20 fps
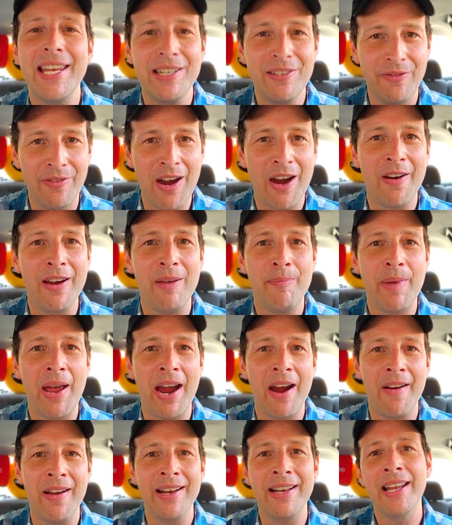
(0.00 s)
is very
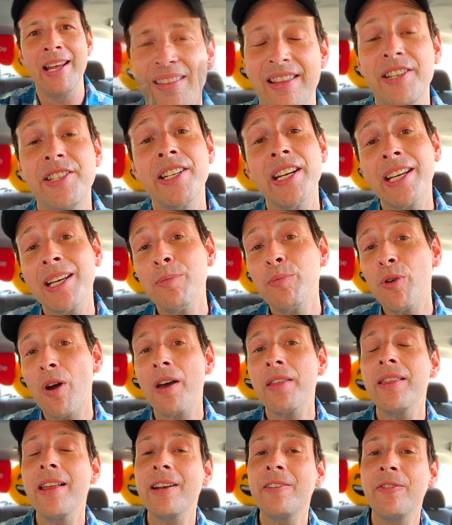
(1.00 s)
apparent. The chicken
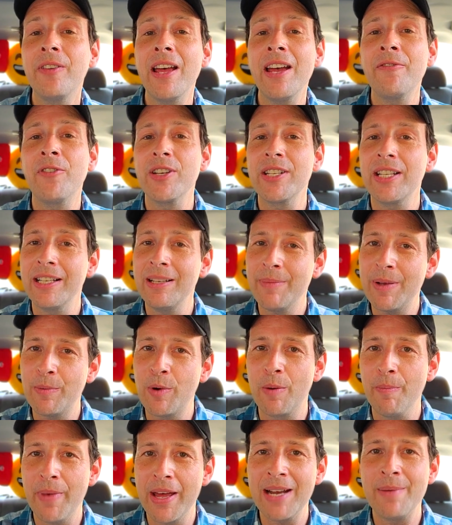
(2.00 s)
broth like flavor is a little bit
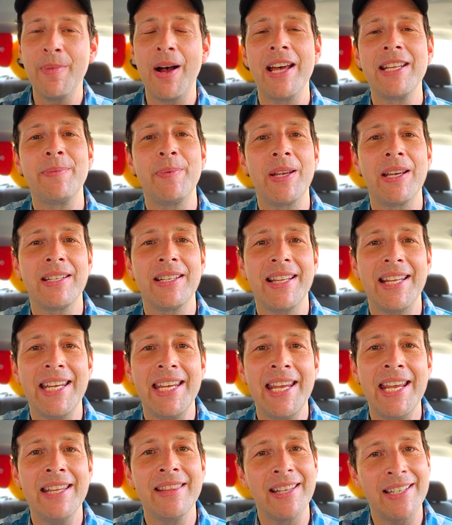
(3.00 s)
more minimized because of the
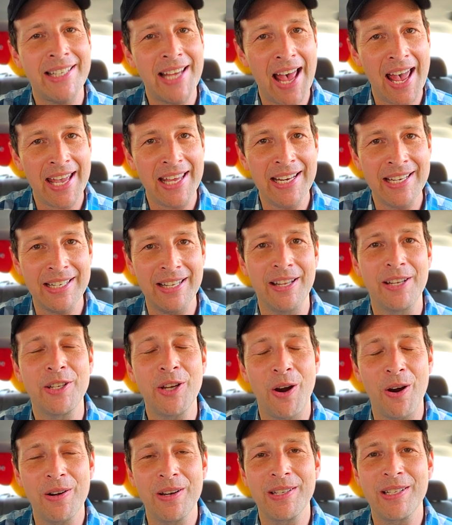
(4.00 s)
heat and the tanginess and the
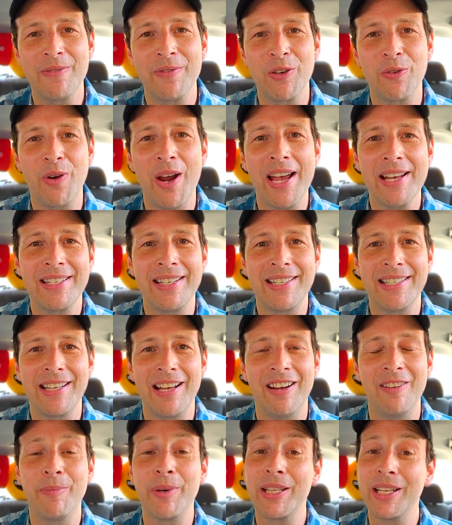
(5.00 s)
tartness of the ranch
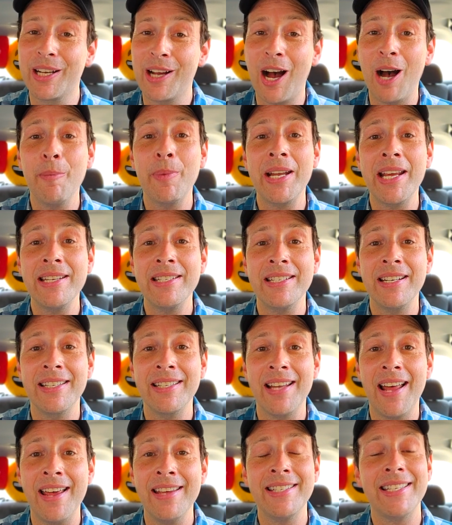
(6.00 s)
itself, but the combination
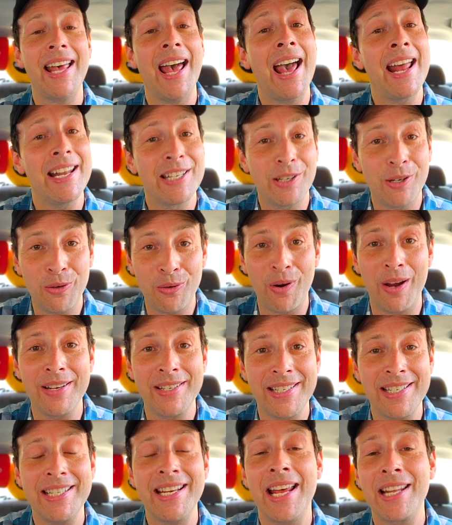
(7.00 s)
is nice and it's
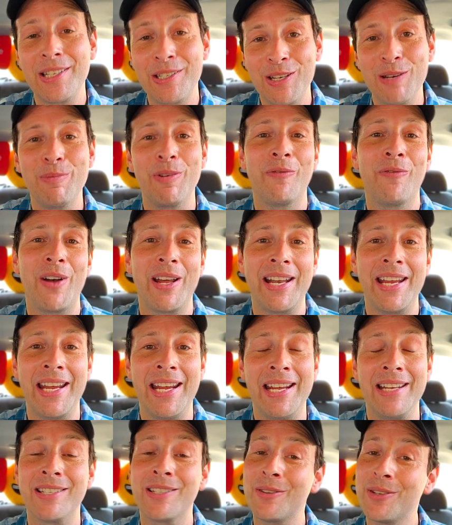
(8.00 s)
crunchy and super fun to
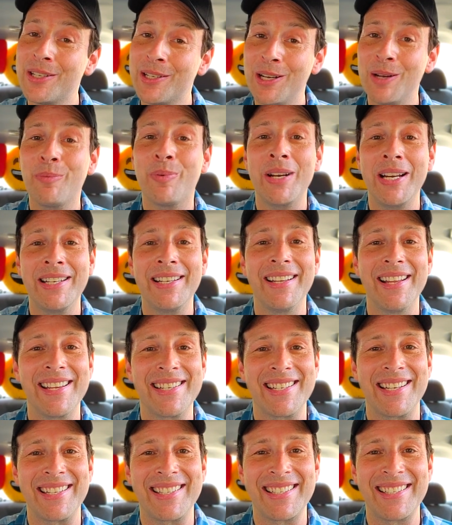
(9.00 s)
eat, so still pretty
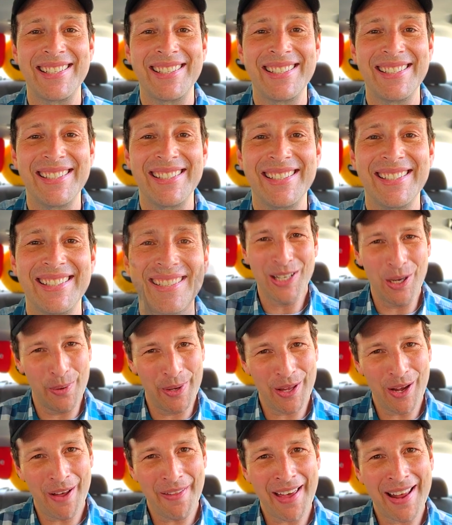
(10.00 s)
delicious. So
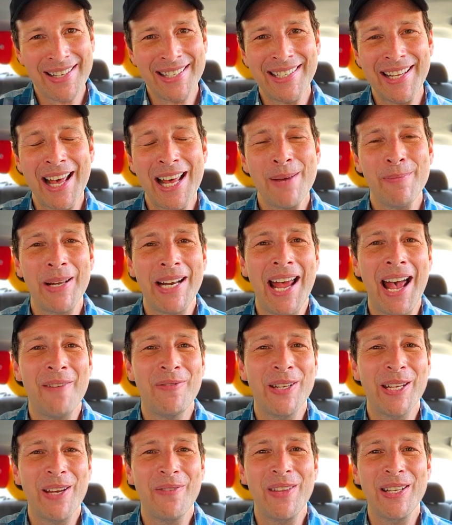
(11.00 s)
with all that said, I'm gonna
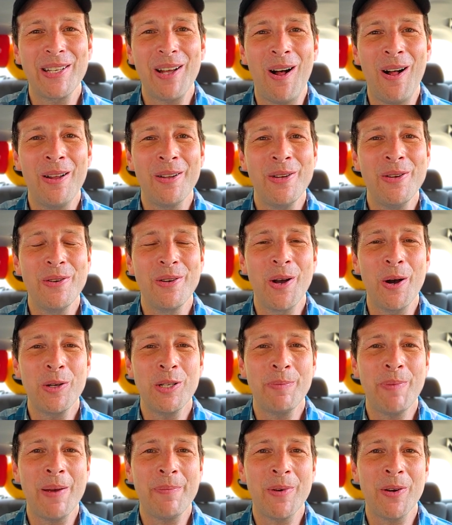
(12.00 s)
have to give this all new
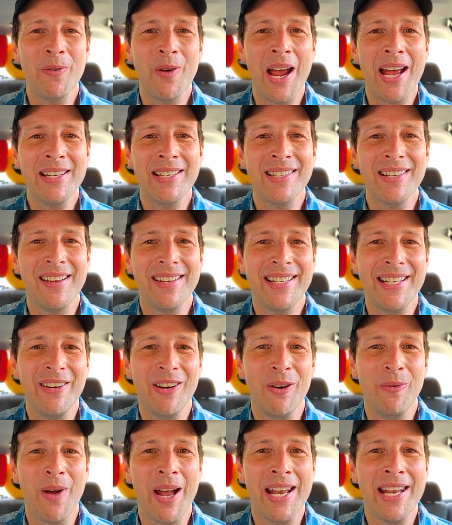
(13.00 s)
Ghost Pepper Ranch Sauce
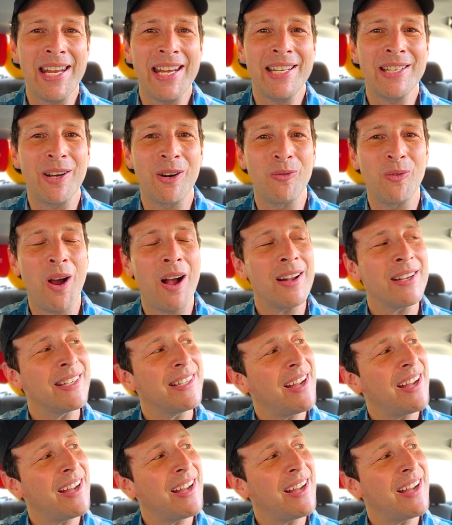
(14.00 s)
here at Wendy's a rock